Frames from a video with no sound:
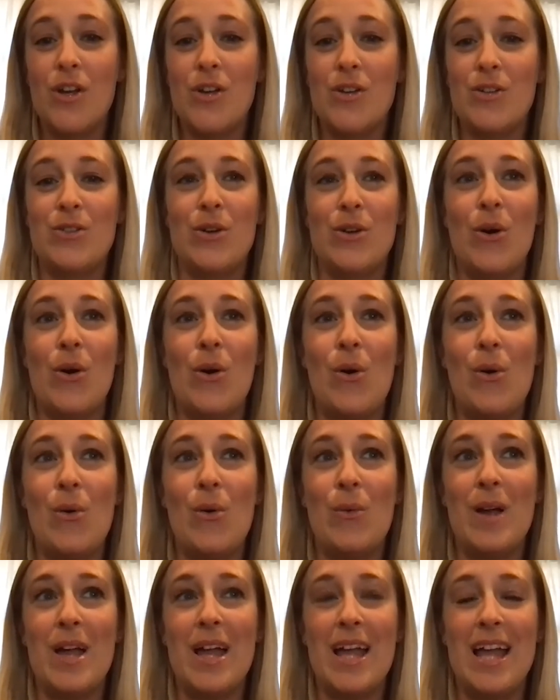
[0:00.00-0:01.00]

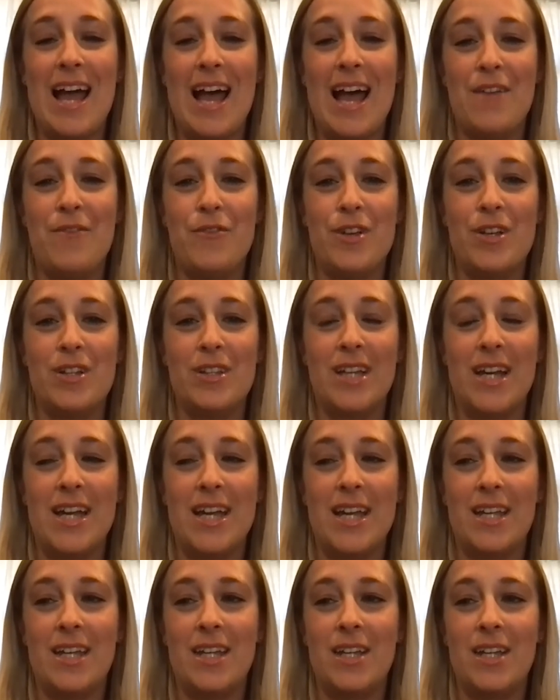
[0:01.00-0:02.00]
So I feel
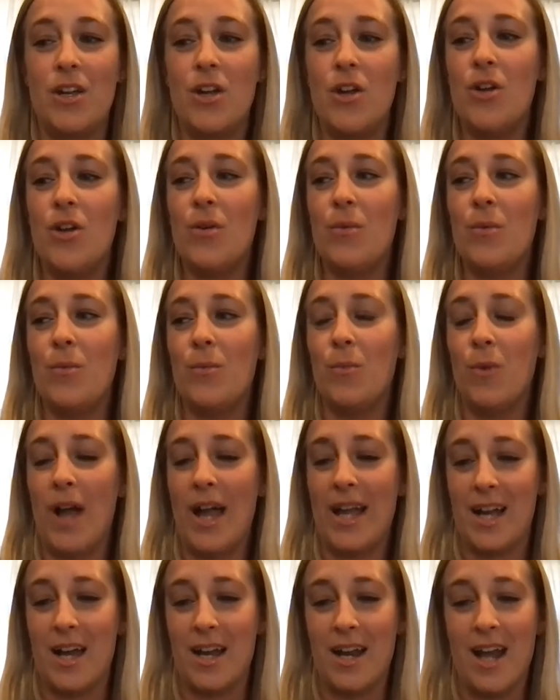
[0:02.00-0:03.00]
like
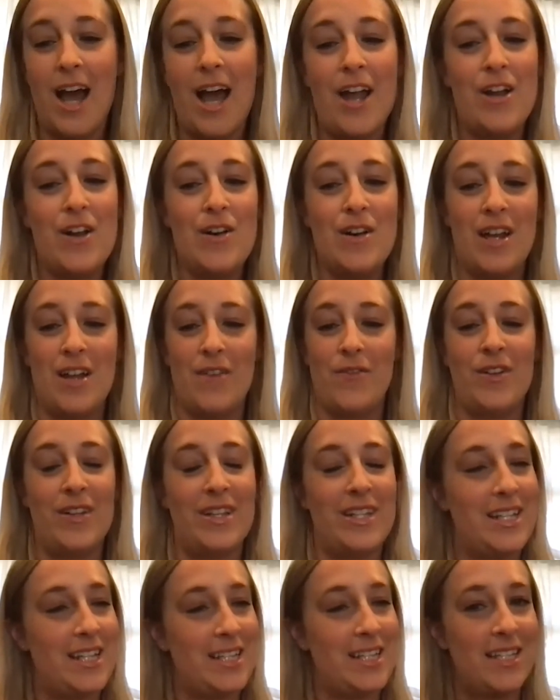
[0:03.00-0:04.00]
I got hired. I felt
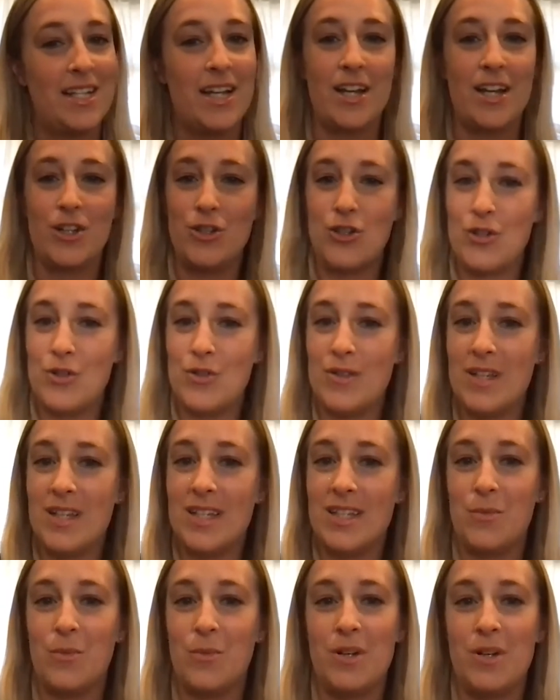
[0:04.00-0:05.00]
like, yes, like I could do
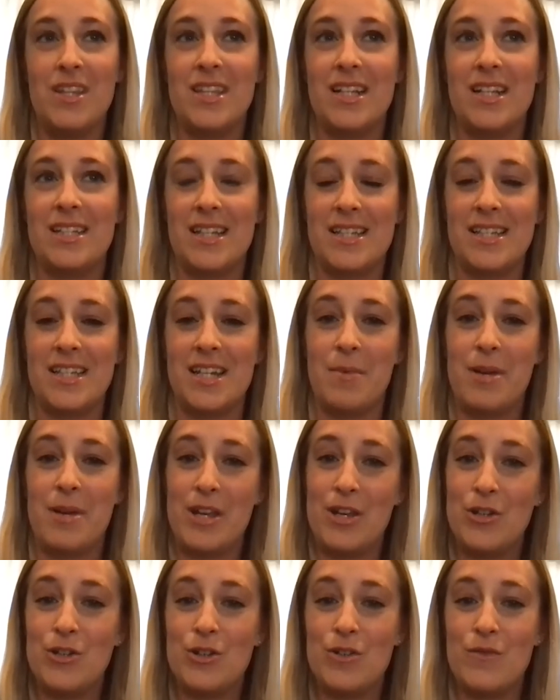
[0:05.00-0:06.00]
this. One of the things I said in my
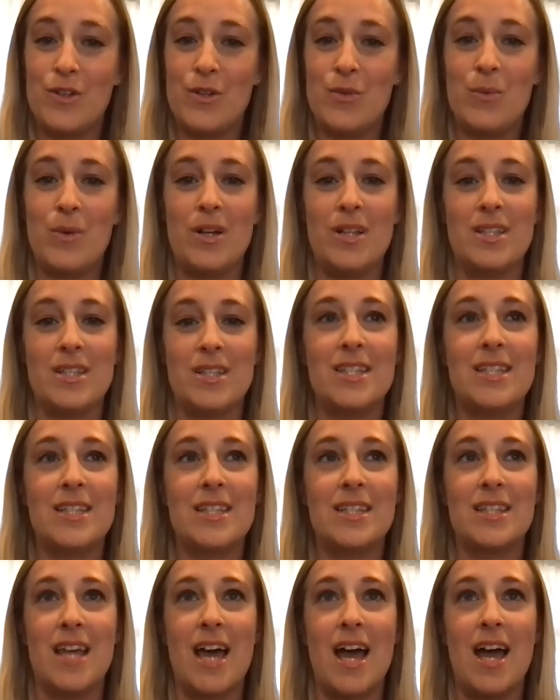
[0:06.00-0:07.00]
interview
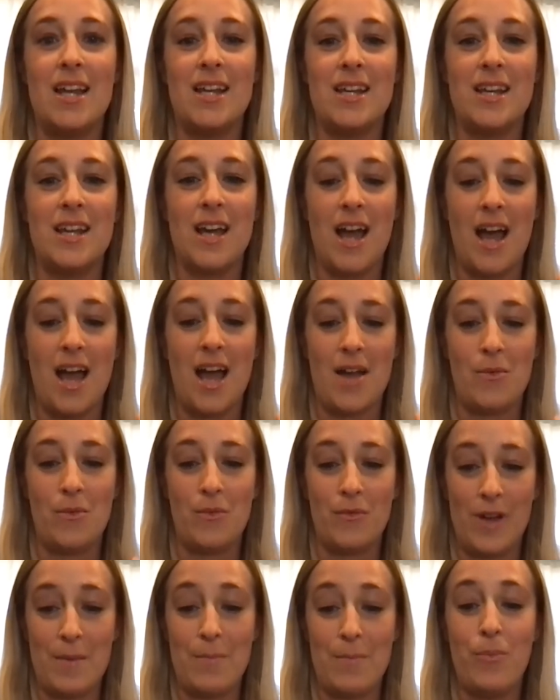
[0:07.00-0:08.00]
was that I,
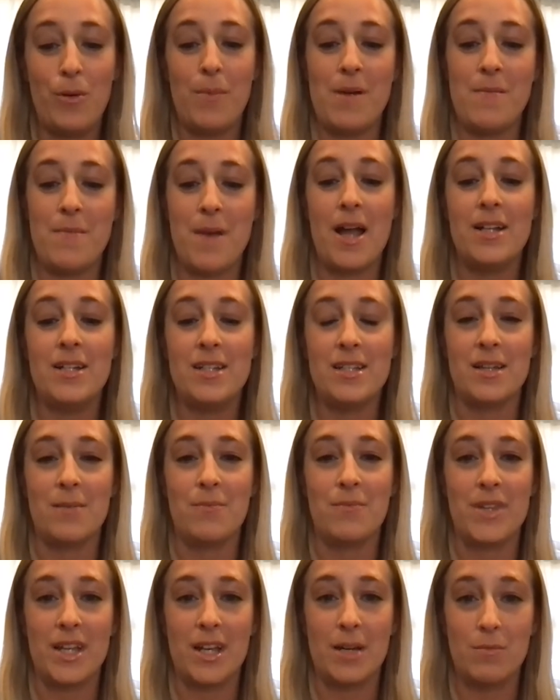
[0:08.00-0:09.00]
if I put my mind to
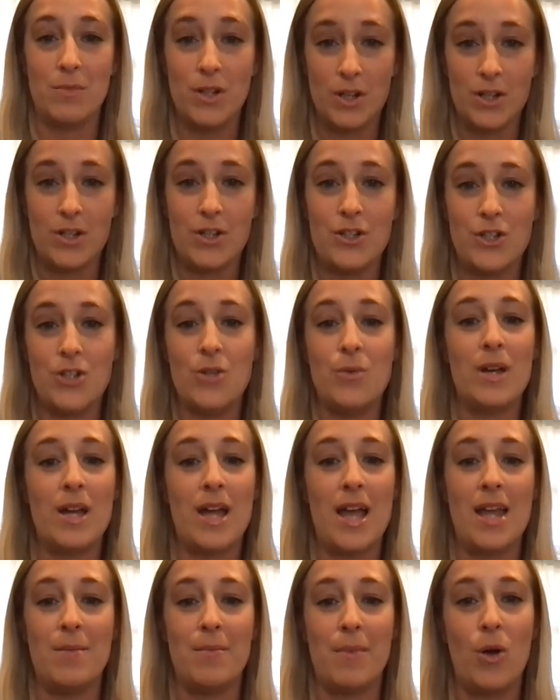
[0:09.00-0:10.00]
something, I'm going to do it.
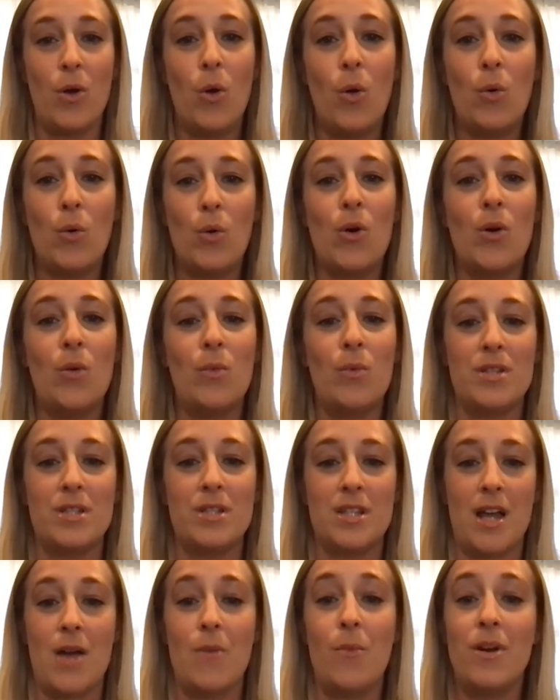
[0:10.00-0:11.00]
And my whole goal was
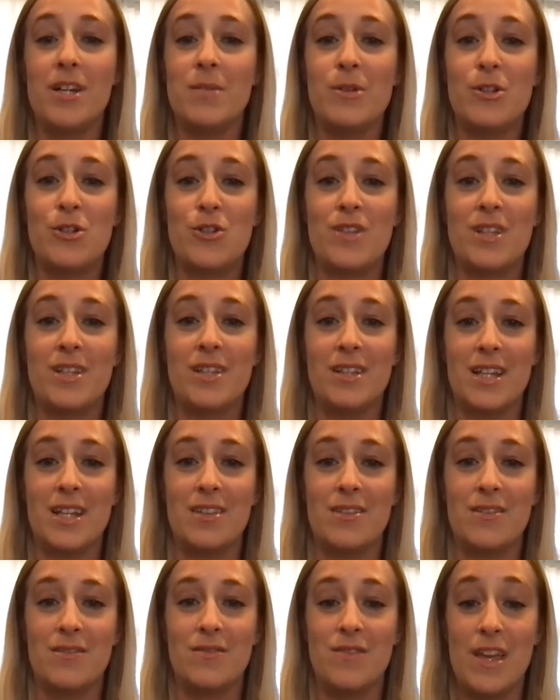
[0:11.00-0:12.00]
to, I wanted to make sure that like
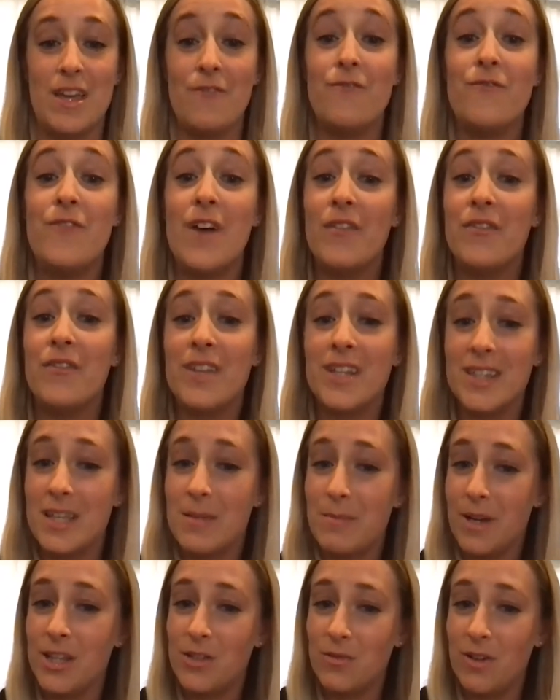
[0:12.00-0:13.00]
they felt that they
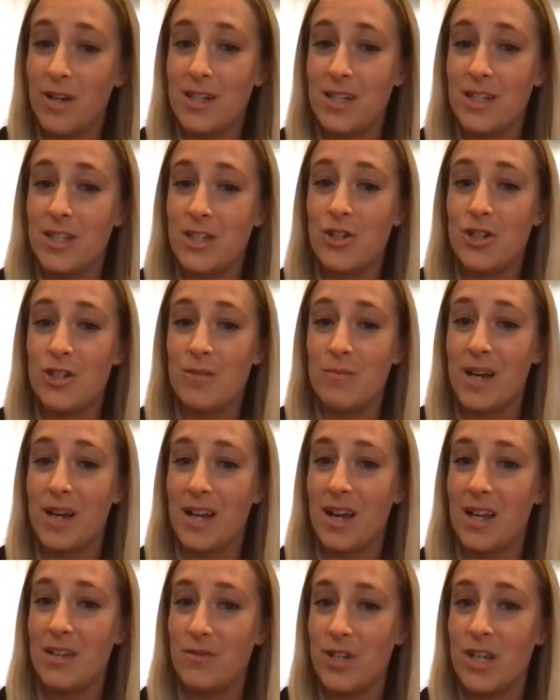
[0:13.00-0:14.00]
made the right decision by
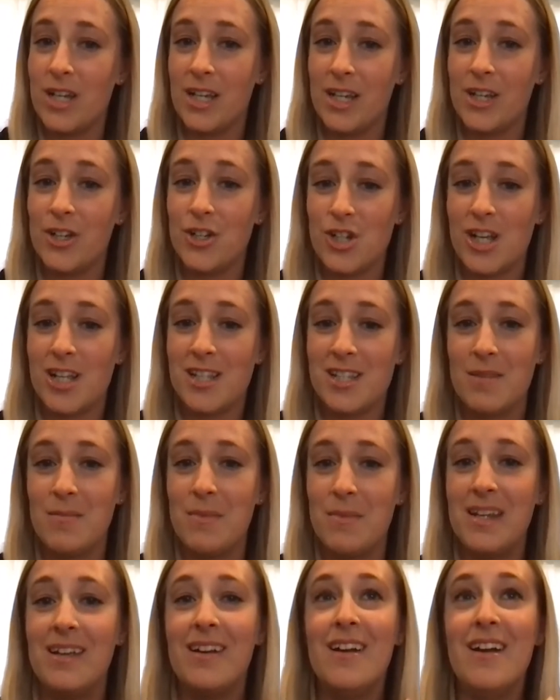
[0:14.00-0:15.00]
kind of taking a chance on
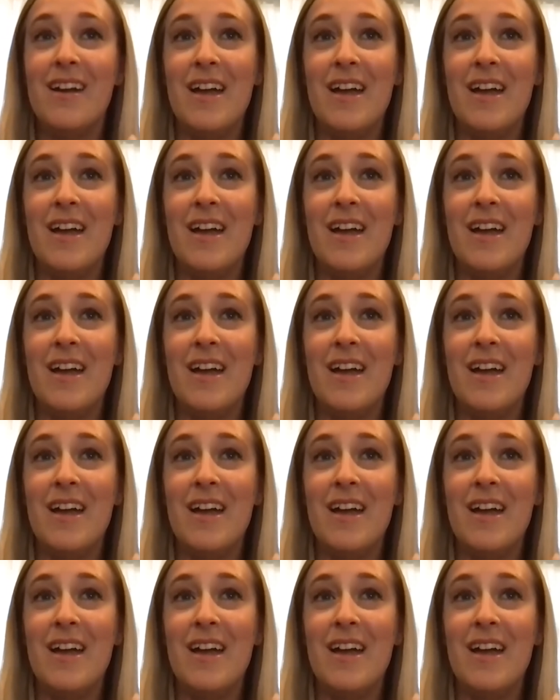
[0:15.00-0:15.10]
me.